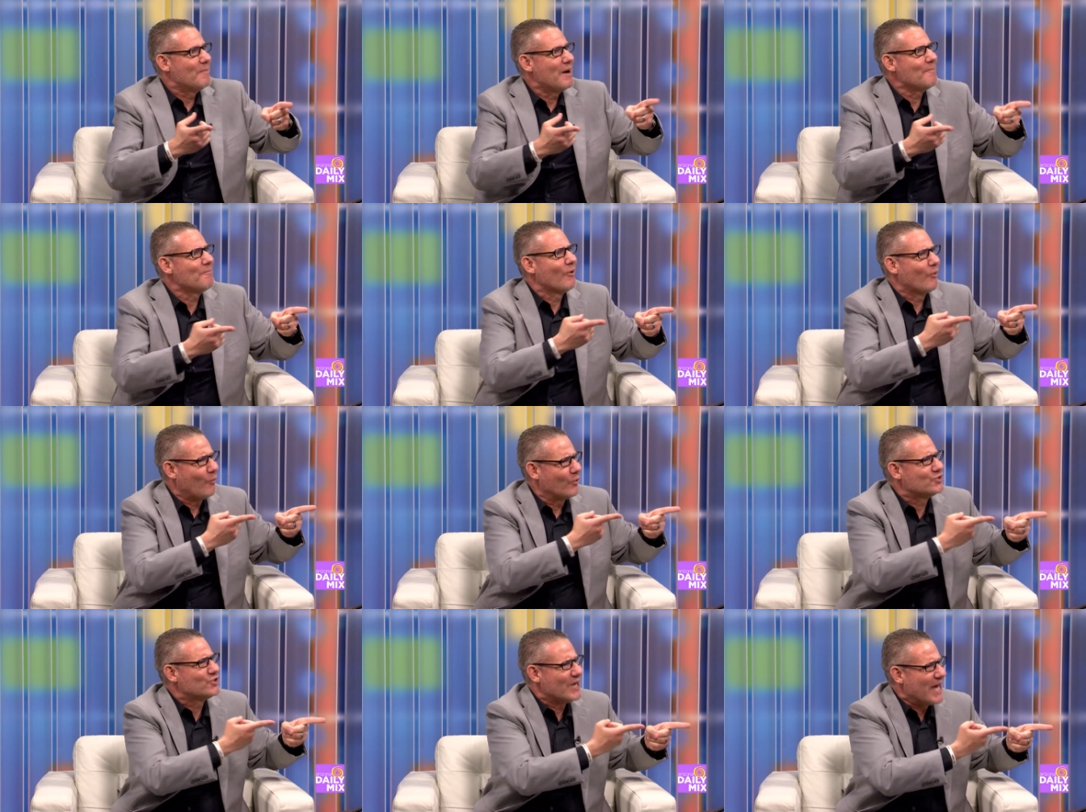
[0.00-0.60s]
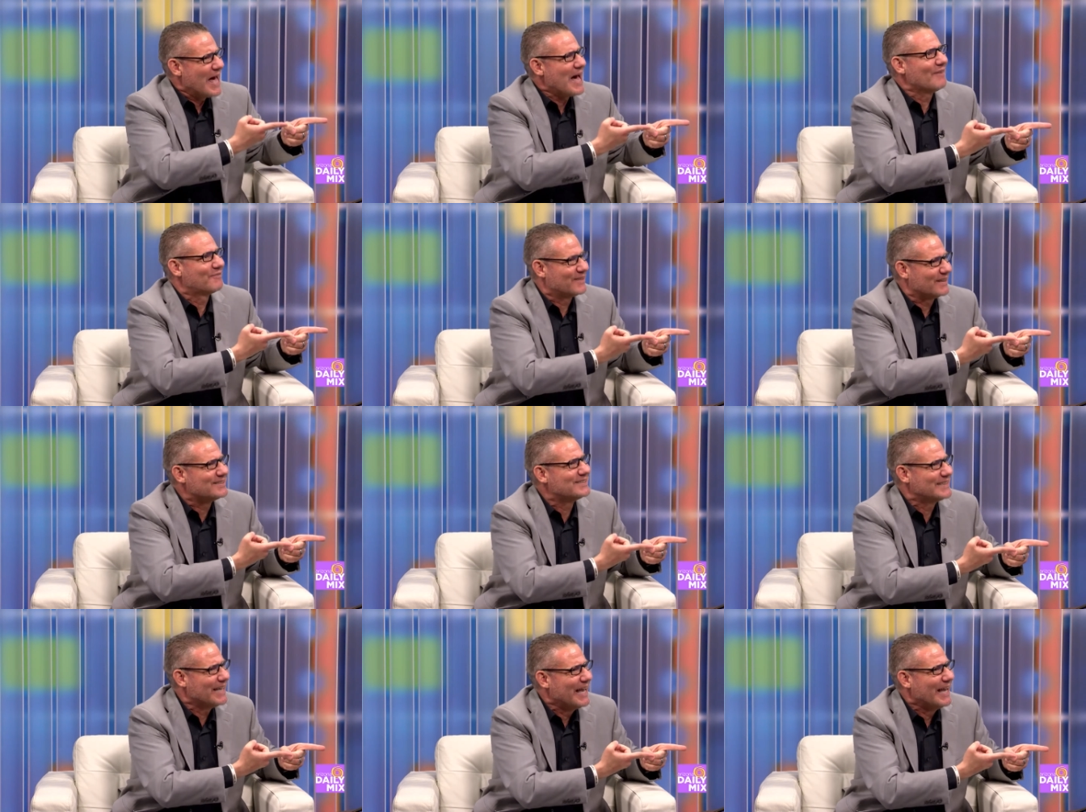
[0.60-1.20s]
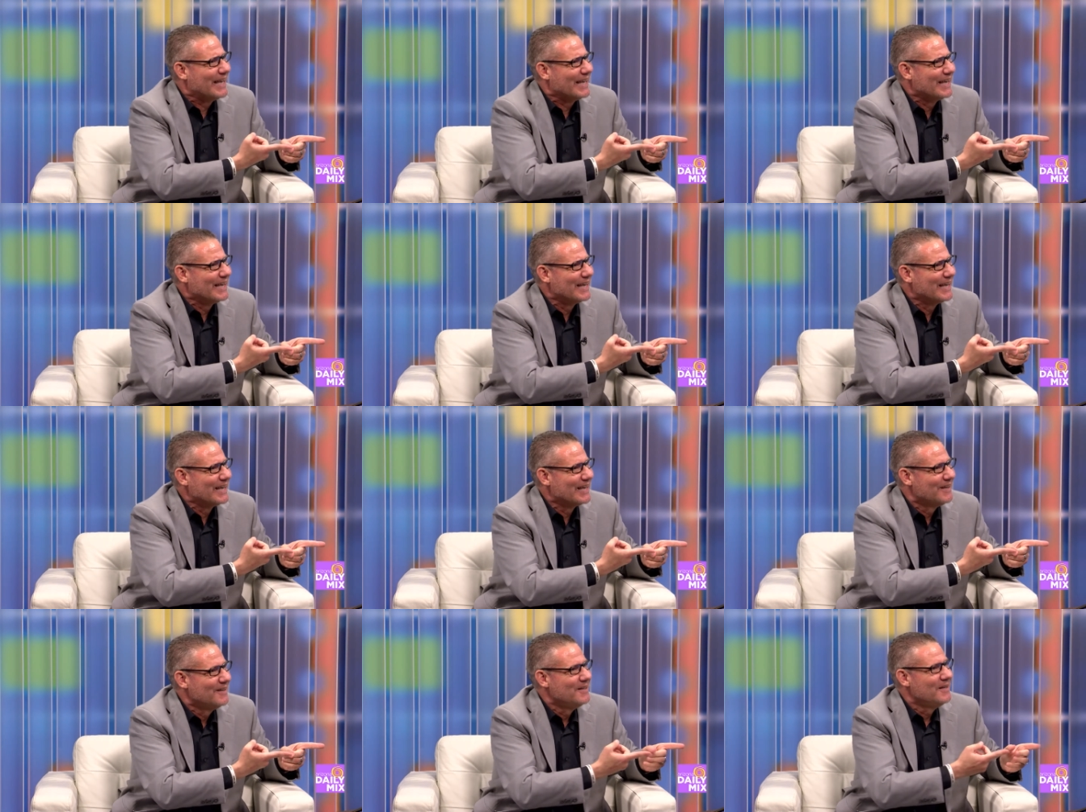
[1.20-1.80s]
remember what you have to say.
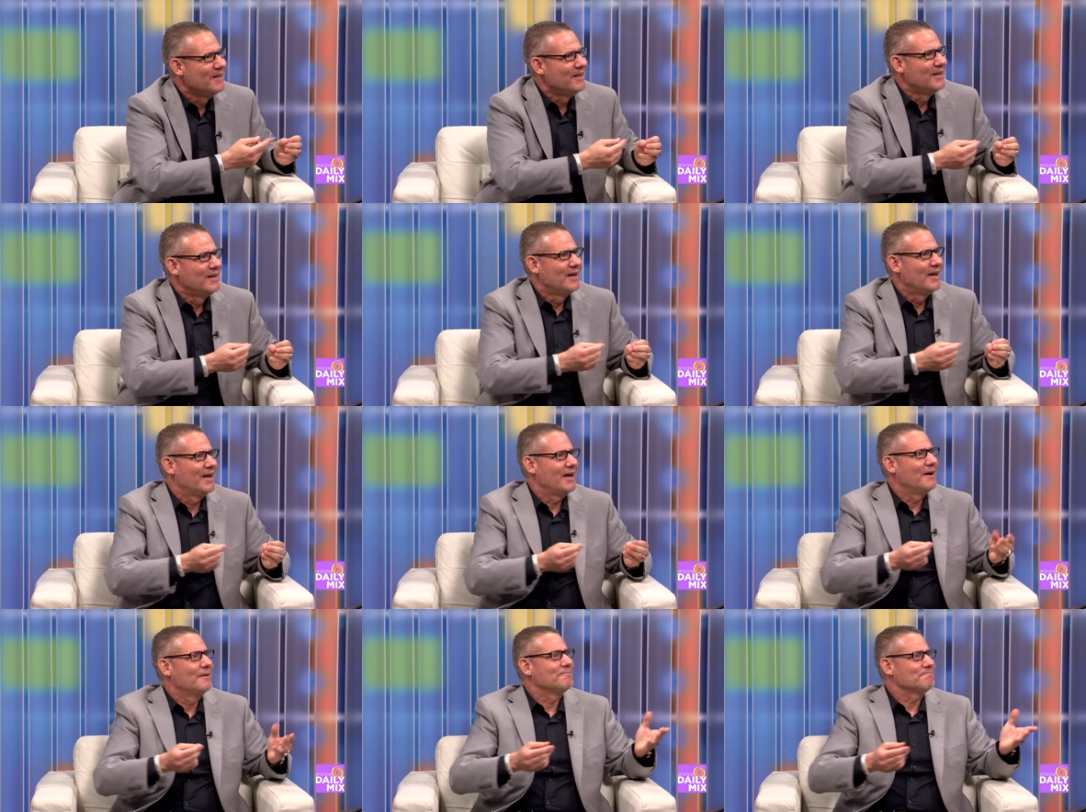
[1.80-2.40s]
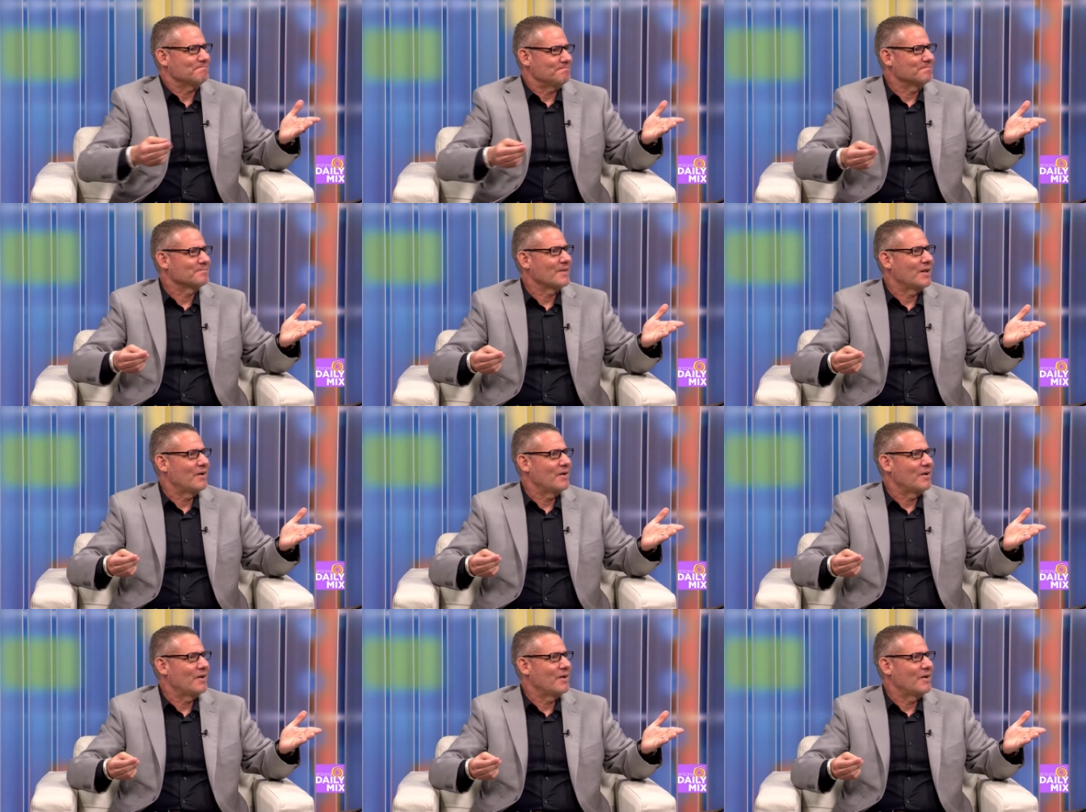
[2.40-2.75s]
Yeah which is